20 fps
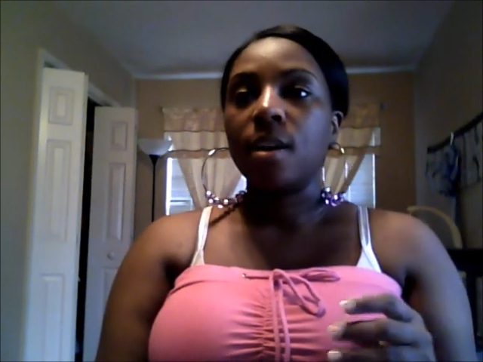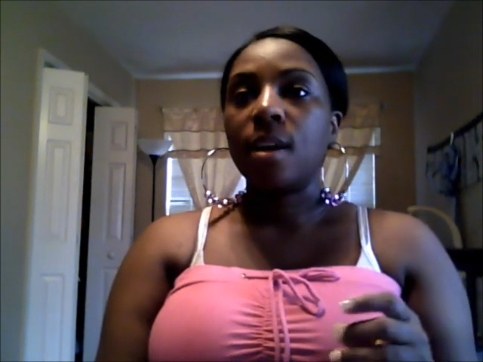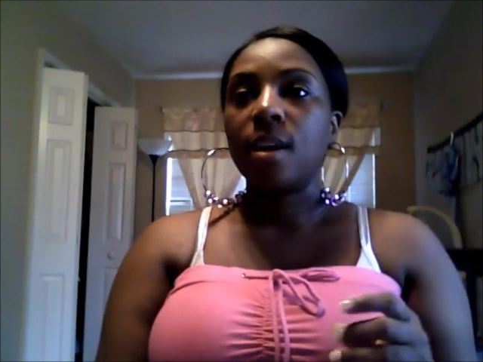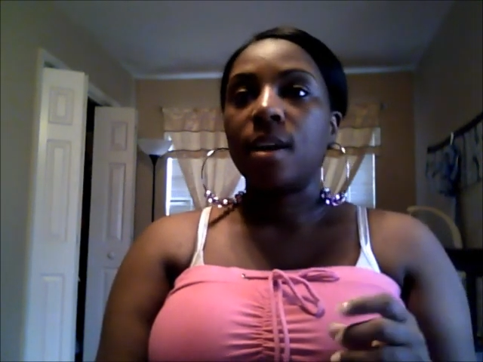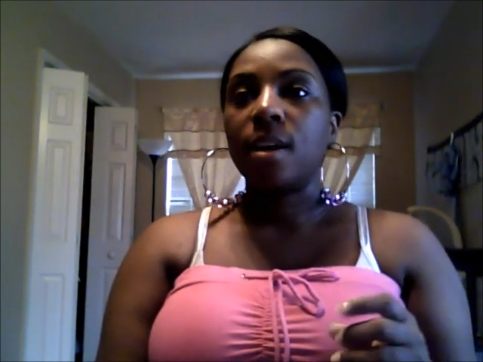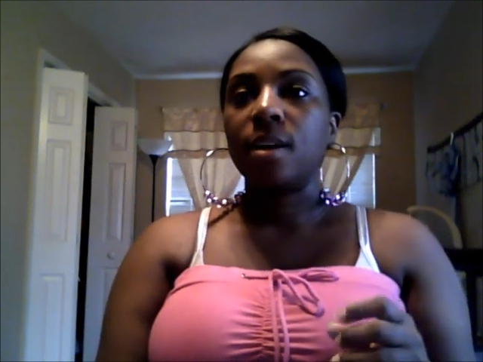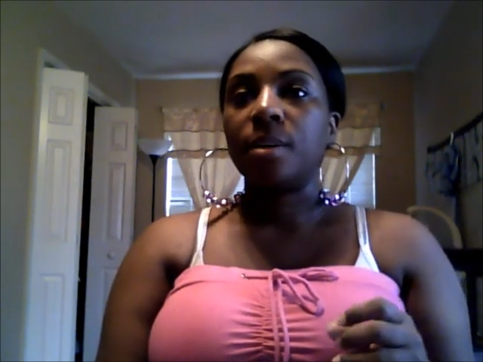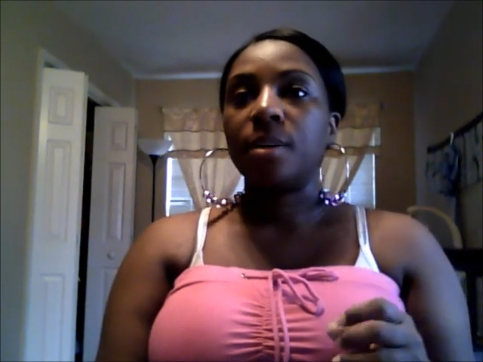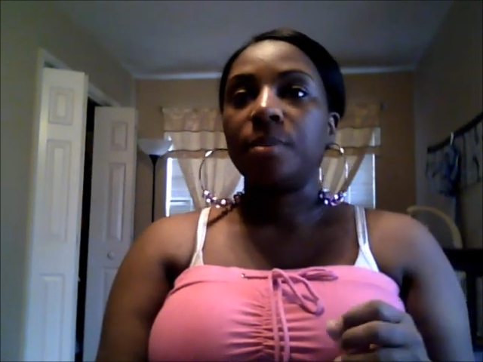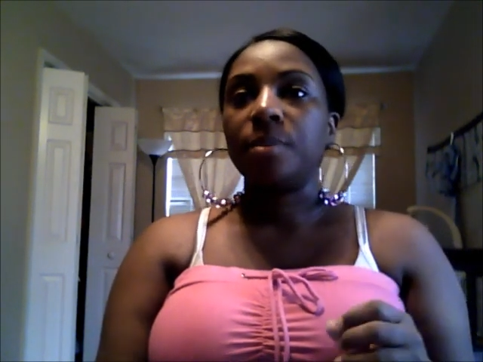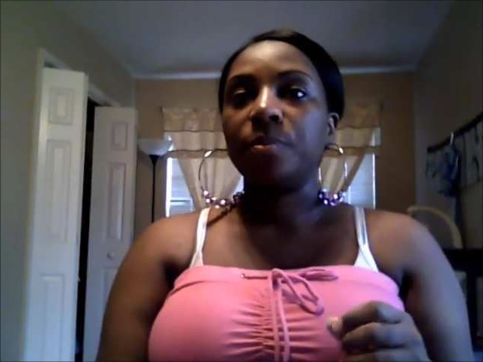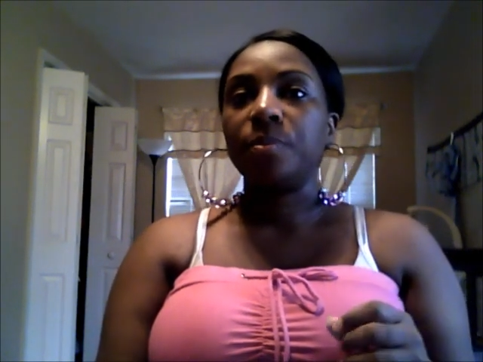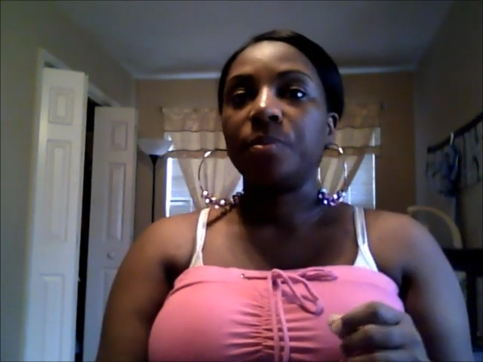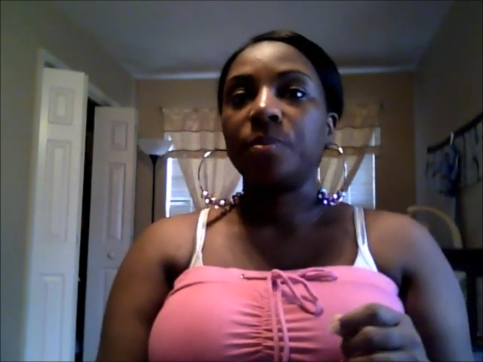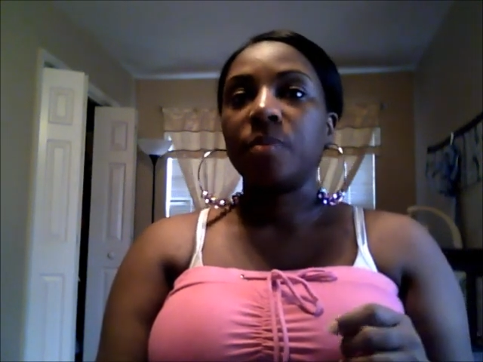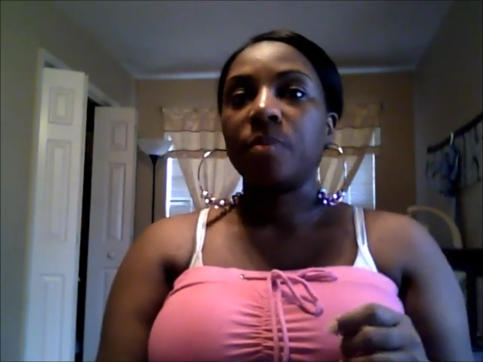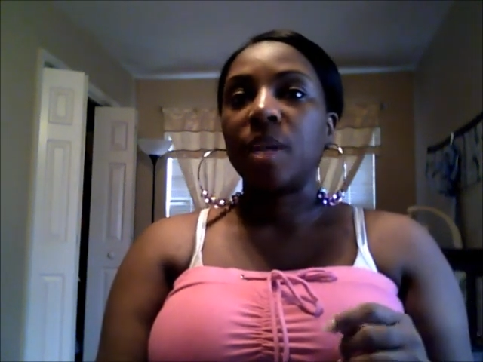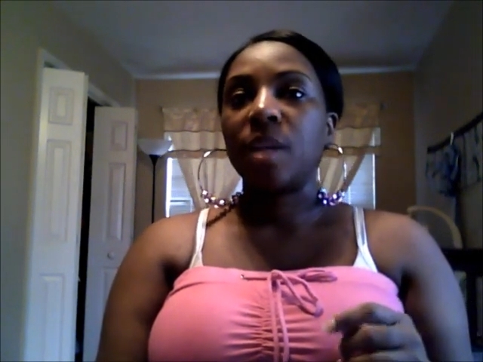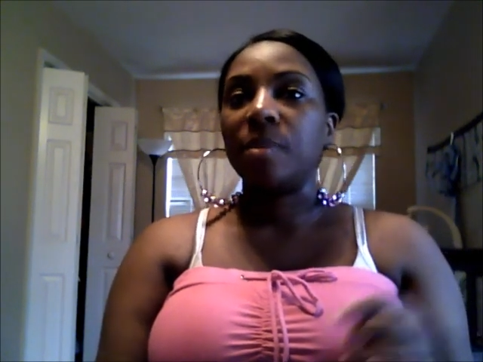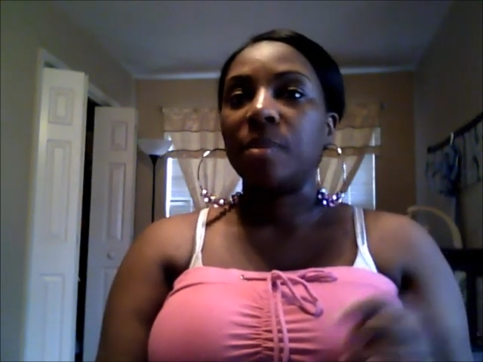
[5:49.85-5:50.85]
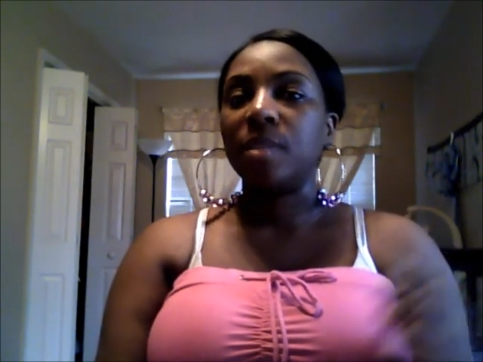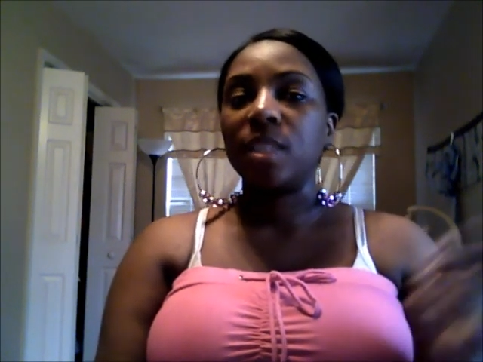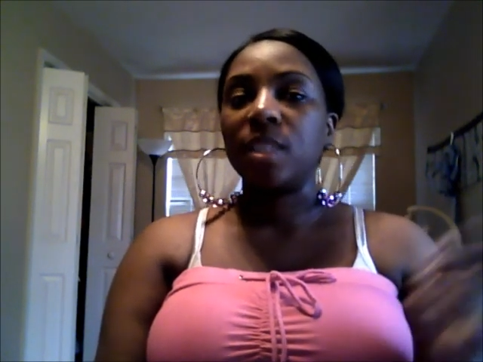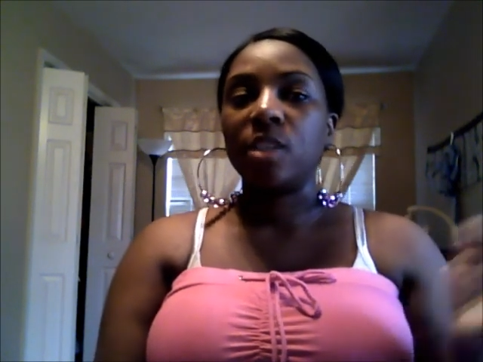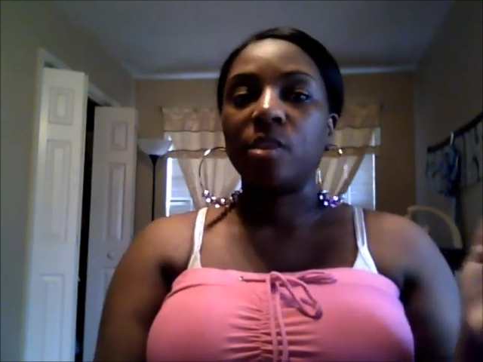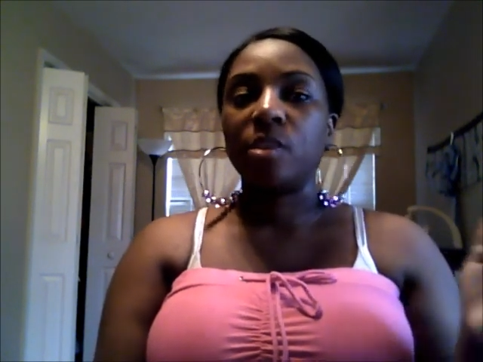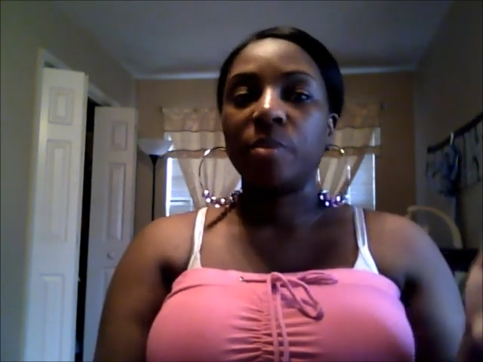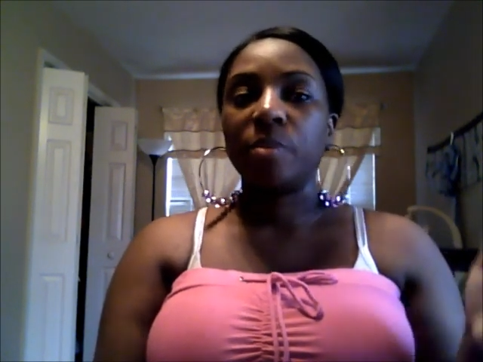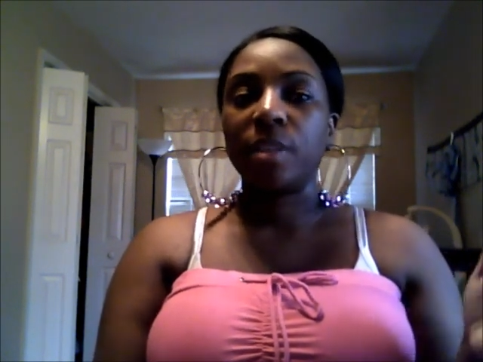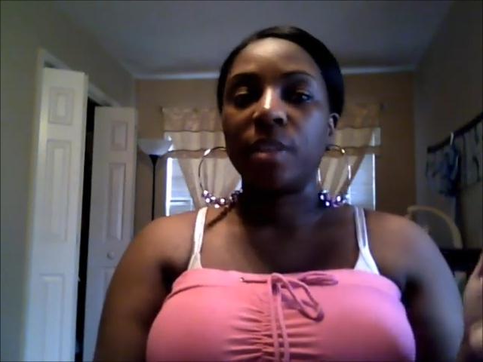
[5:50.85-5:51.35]
I'm not
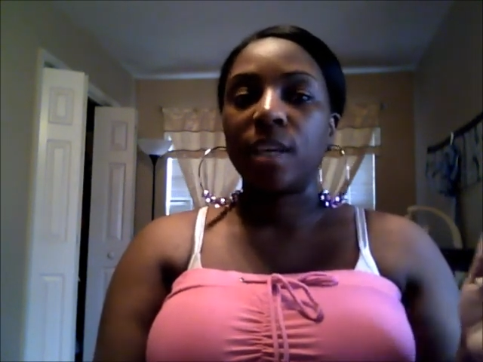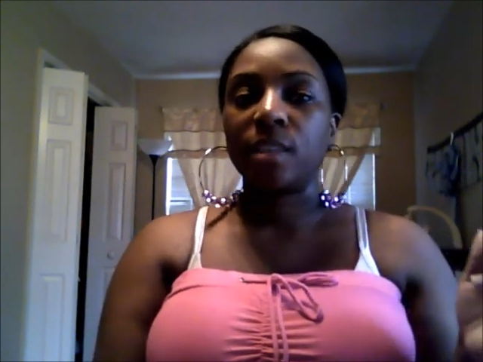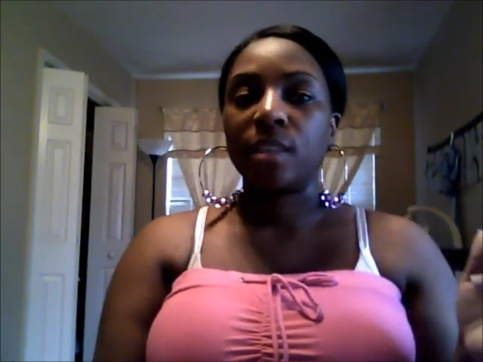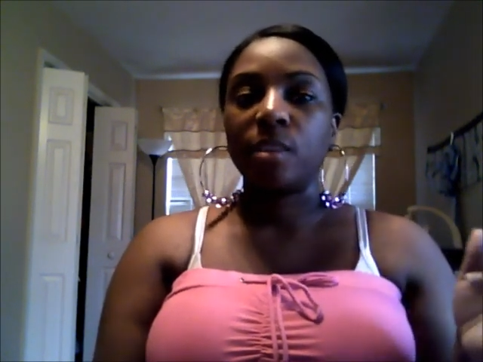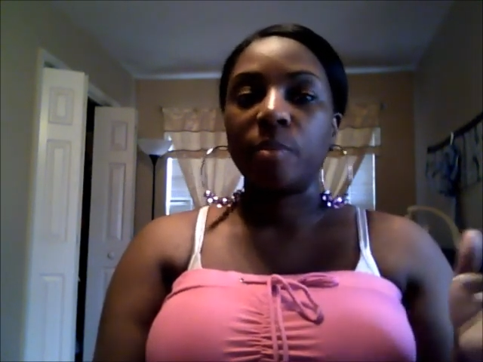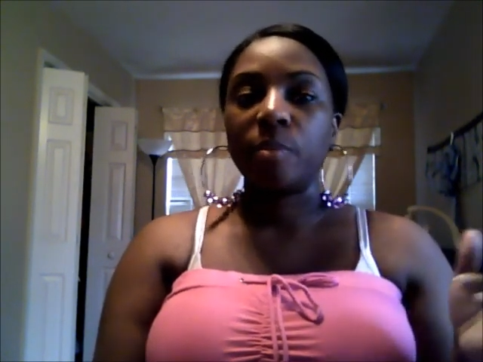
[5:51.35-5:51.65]
saying to be like